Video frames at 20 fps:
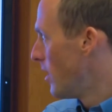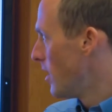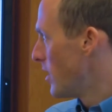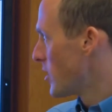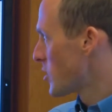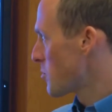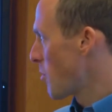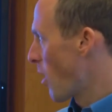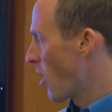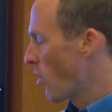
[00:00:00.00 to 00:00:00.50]

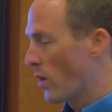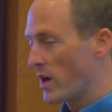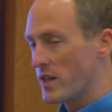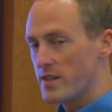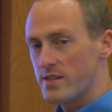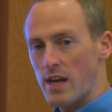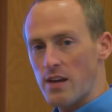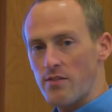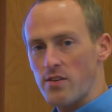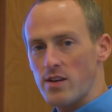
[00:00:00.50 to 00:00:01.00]
Smart weight
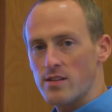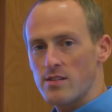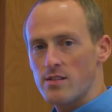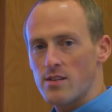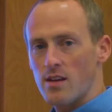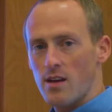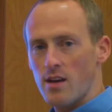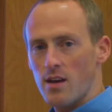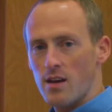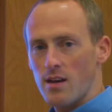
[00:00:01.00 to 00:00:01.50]
savings.
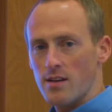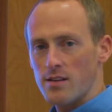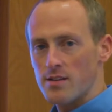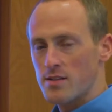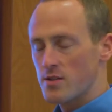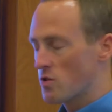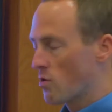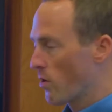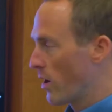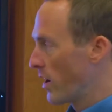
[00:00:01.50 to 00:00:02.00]
This
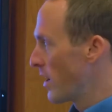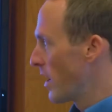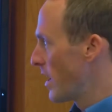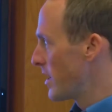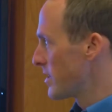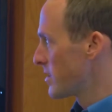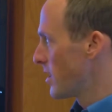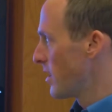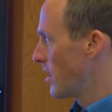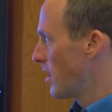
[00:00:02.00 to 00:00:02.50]
is great
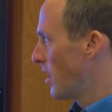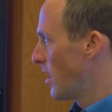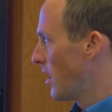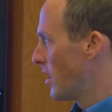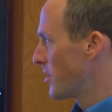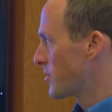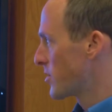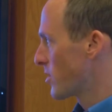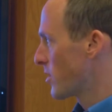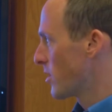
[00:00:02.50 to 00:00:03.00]
as a
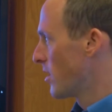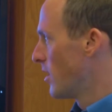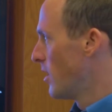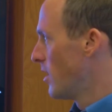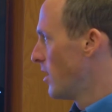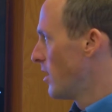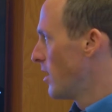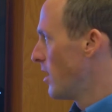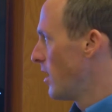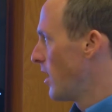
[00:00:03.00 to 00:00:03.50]
Hunter
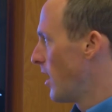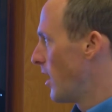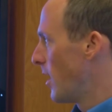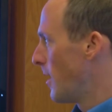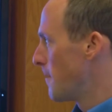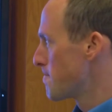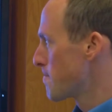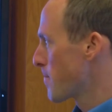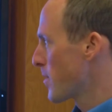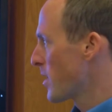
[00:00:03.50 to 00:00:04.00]

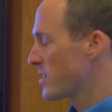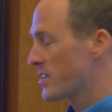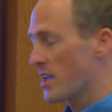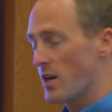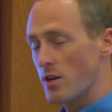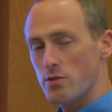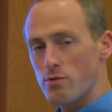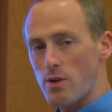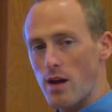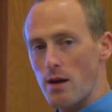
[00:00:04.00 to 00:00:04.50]

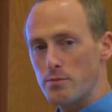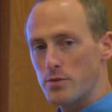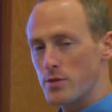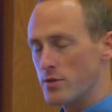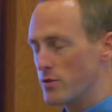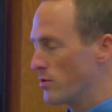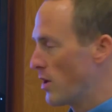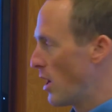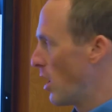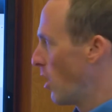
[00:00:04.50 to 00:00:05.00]
sales rep
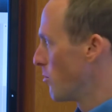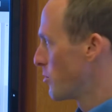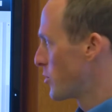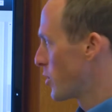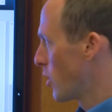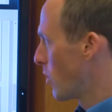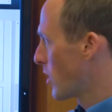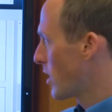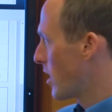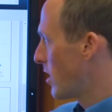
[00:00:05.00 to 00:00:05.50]
to help
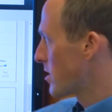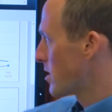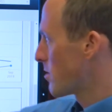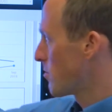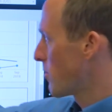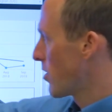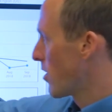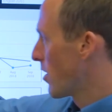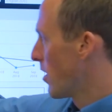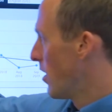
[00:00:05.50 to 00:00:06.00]
show a
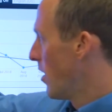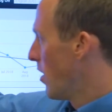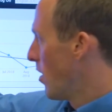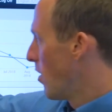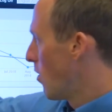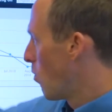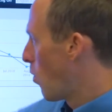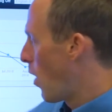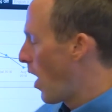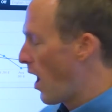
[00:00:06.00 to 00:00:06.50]
customer
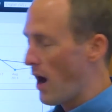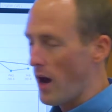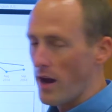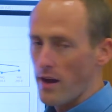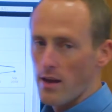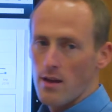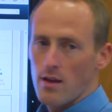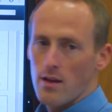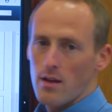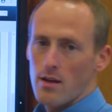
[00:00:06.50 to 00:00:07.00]

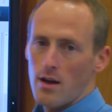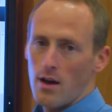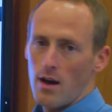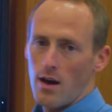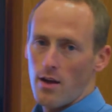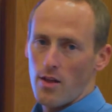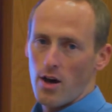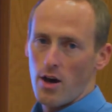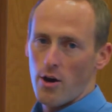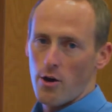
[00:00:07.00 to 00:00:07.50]
why
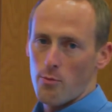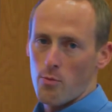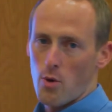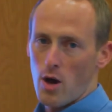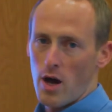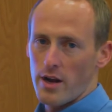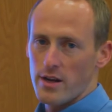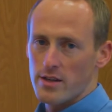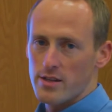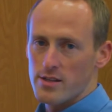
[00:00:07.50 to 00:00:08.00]
the Hunter
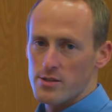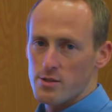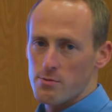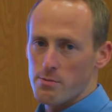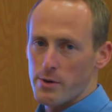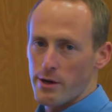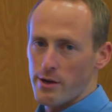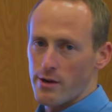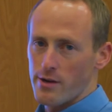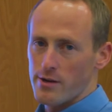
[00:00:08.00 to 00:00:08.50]
product is
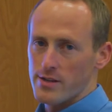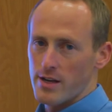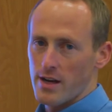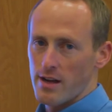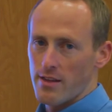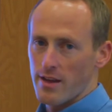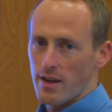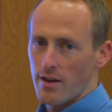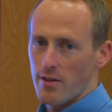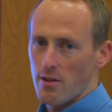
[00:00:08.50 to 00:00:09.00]
superior to
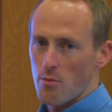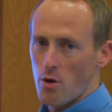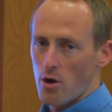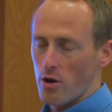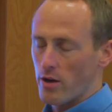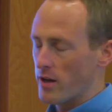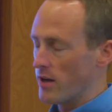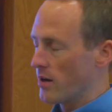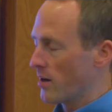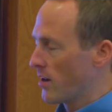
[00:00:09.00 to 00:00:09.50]
anything on the
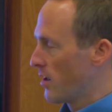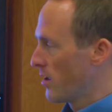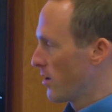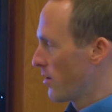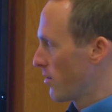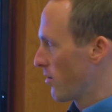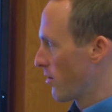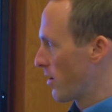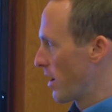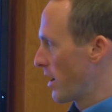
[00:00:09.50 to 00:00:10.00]
market.
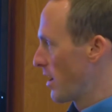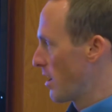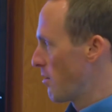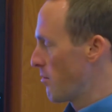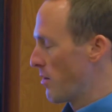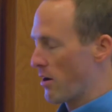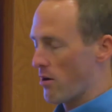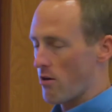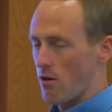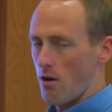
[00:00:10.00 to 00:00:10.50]
They're getting a
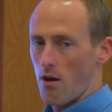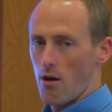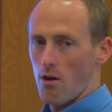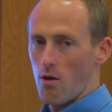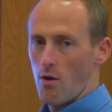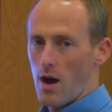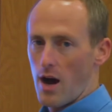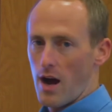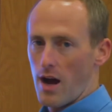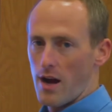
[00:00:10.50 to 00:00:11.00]
better
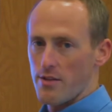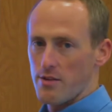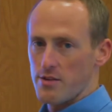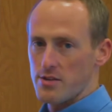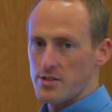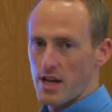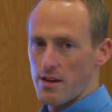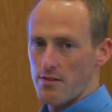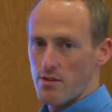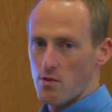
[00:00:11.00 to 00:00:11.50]
ROI, they're
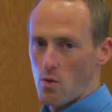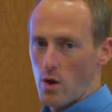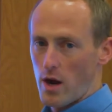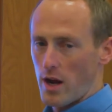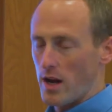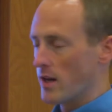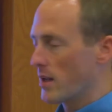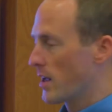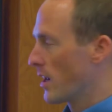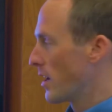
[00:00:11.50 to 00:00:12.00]
saving
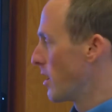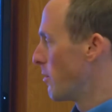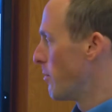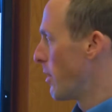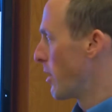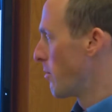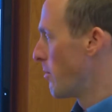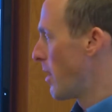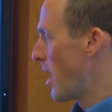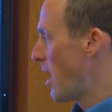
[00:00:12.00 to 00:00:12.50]
weight, getting a
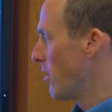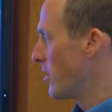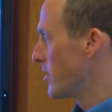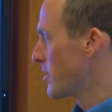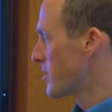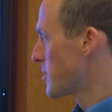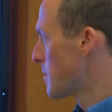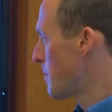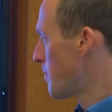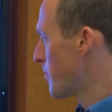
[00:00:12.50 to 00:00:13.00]
better
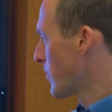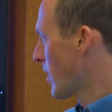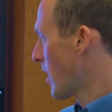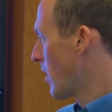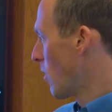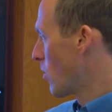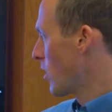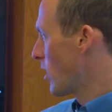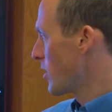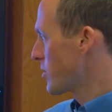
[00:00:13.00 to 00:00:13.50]
balance.
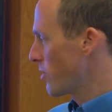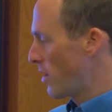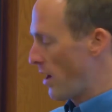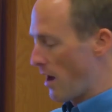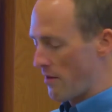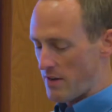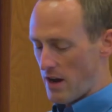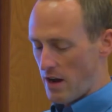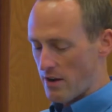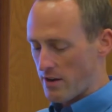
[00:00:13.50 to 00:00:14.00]
We also
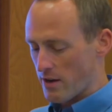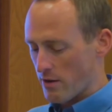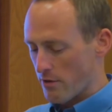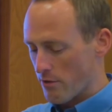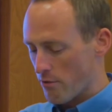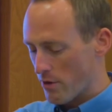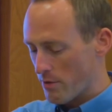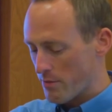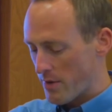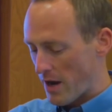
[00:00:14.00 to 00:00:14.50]
have down here the
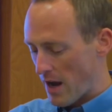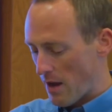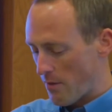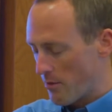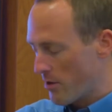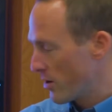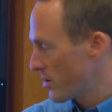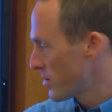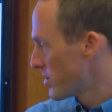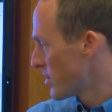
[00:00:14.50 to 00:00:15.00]
rim
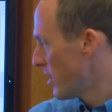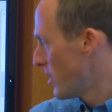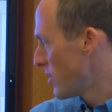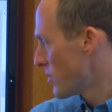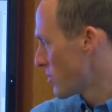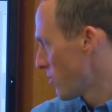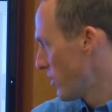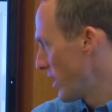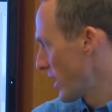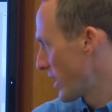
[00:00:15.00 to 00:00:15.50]
diameters
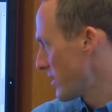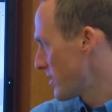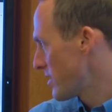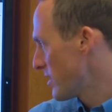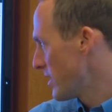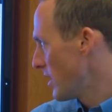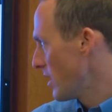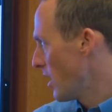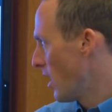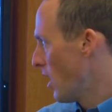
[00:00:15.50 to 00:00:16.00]
so they can
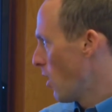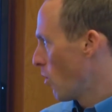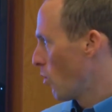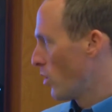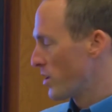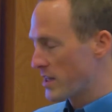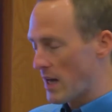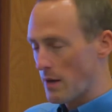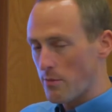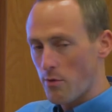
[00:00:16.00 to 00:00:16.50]
see
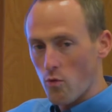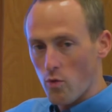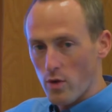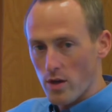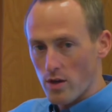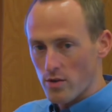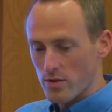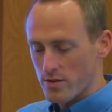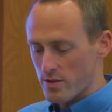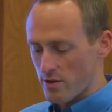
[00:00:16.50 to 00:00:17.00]
what type of
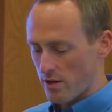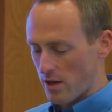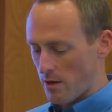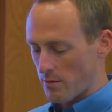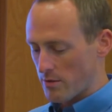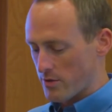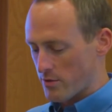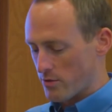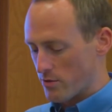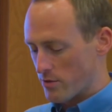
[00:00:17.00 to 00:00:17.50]
wheels that are
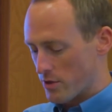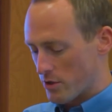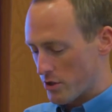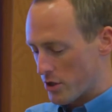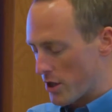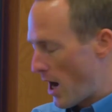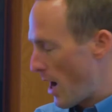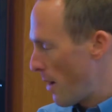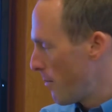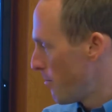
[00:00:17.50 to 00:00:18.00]
coming through their
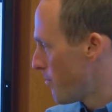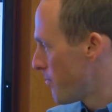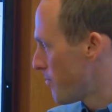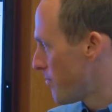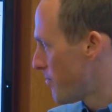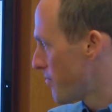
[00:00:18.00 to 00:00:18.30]
shop,